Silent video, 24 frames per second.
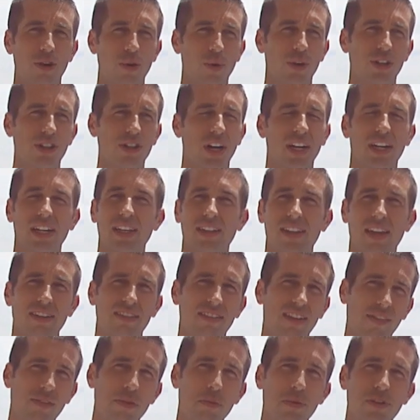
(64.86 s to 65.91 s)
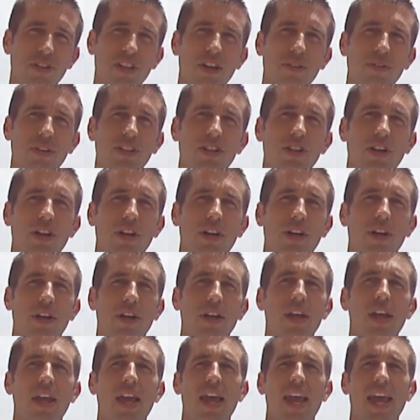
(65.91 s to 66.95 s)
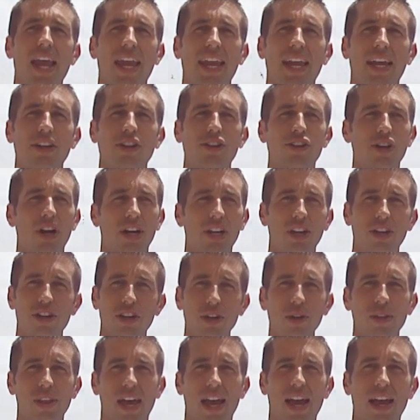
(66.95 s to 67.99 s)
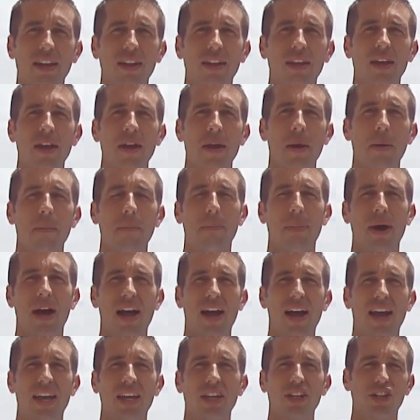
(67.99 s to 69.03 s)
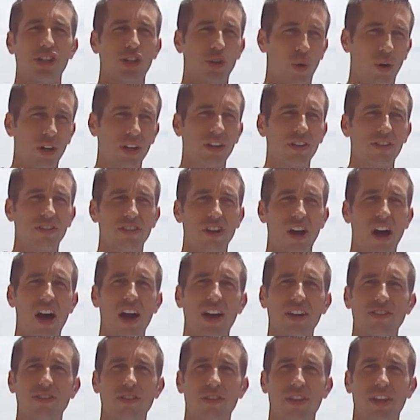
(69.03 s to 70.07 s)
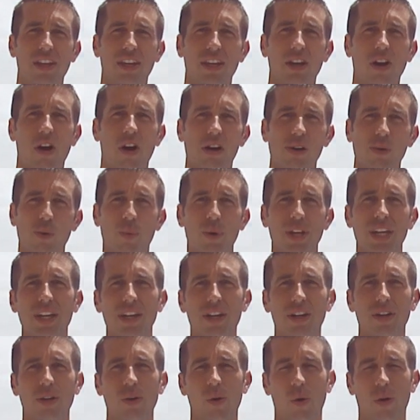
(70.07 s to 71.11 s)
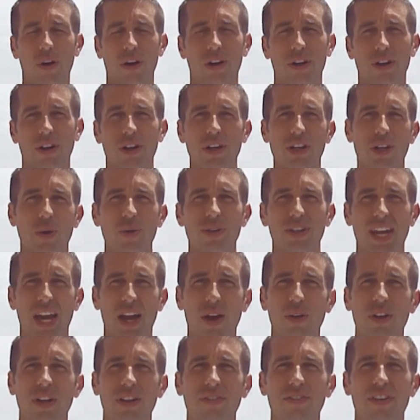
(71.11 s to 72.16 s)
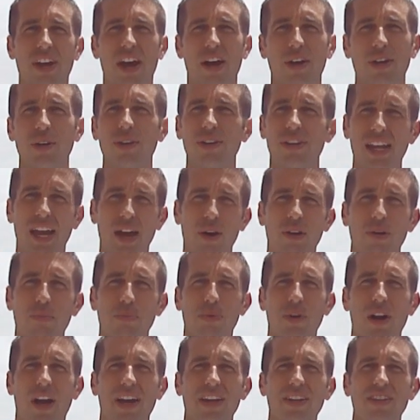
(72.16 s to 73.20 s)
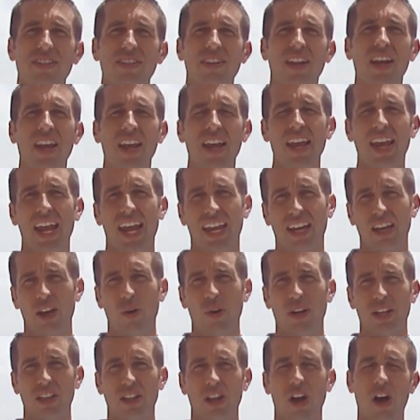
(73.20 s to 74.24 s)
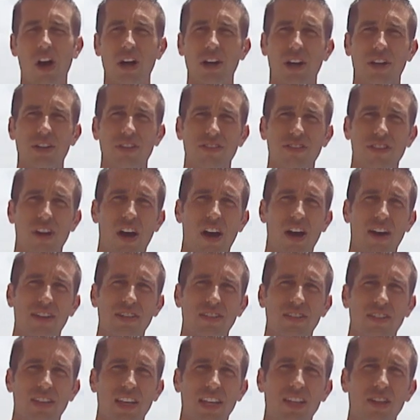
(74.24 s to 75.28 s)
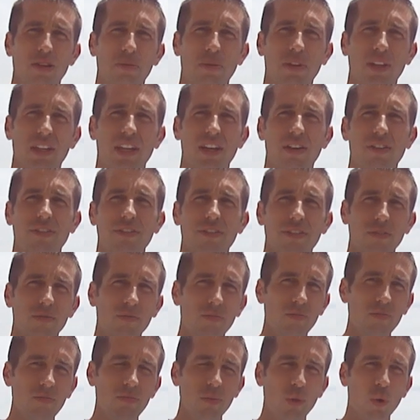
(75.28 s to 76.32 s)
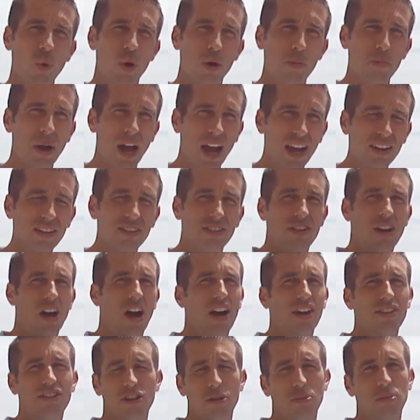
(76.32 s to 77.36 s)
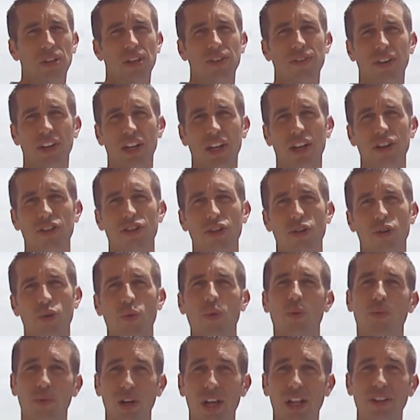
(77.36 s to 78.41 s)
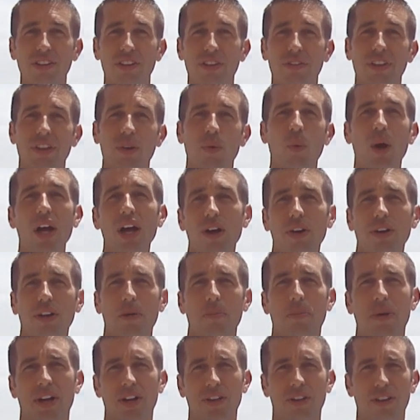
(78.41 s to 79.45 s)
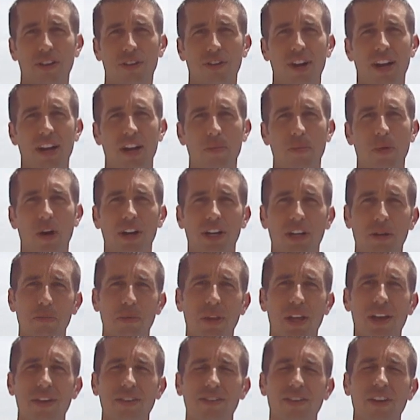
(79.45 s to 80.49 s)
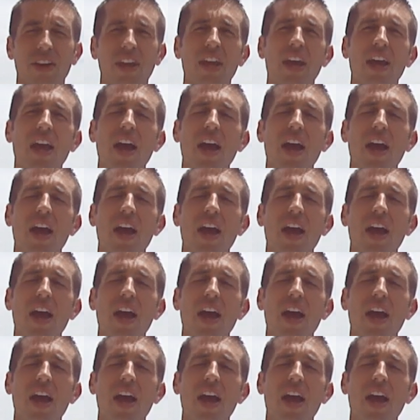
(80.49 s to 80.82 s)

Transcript: You are trying to get that 7% return, and you're trying to do that by shorting stocks you think are weak or are going to go down in value or down in price, and going long on stocks that you believe, or buying stocks you believe are going to do relatively well compared to the greater marketplace.